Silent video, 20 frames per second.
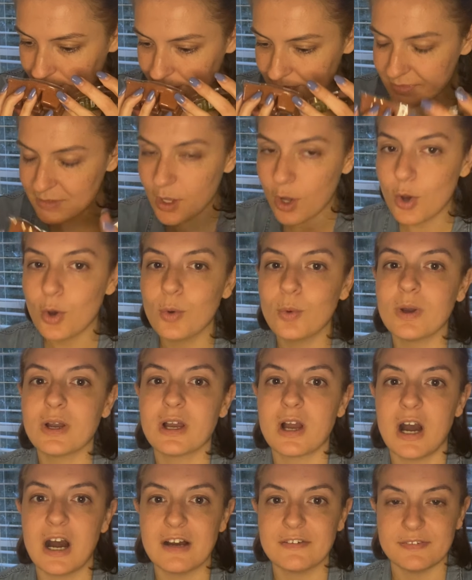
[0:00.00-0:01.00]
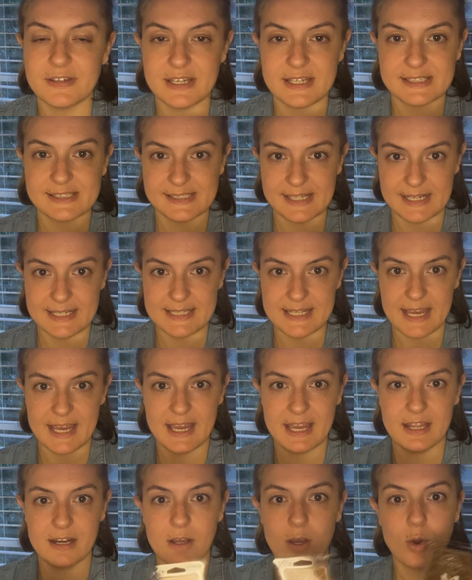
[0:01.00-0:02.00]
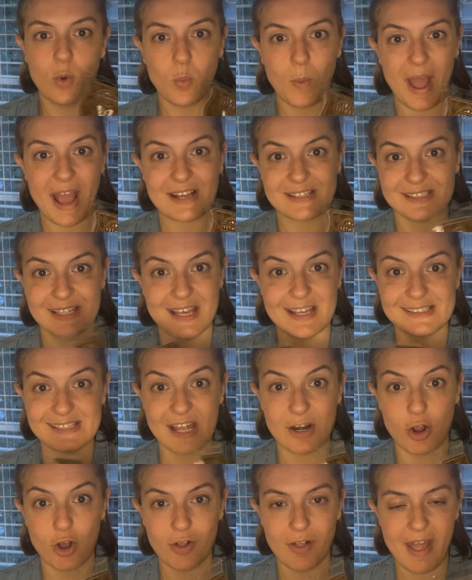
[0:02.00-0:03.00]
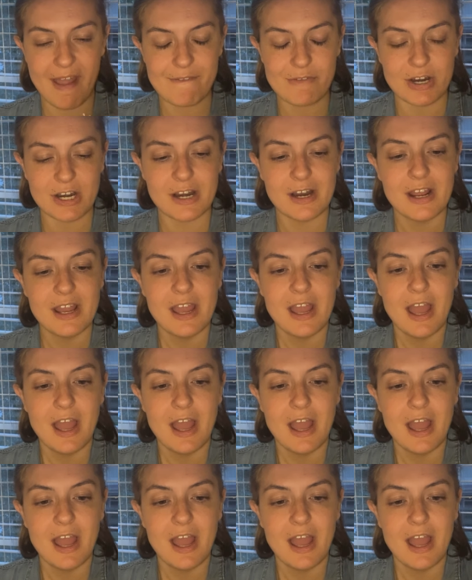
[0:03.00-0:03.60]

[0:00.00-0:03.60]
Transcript: No coffee scented waxes at all ever.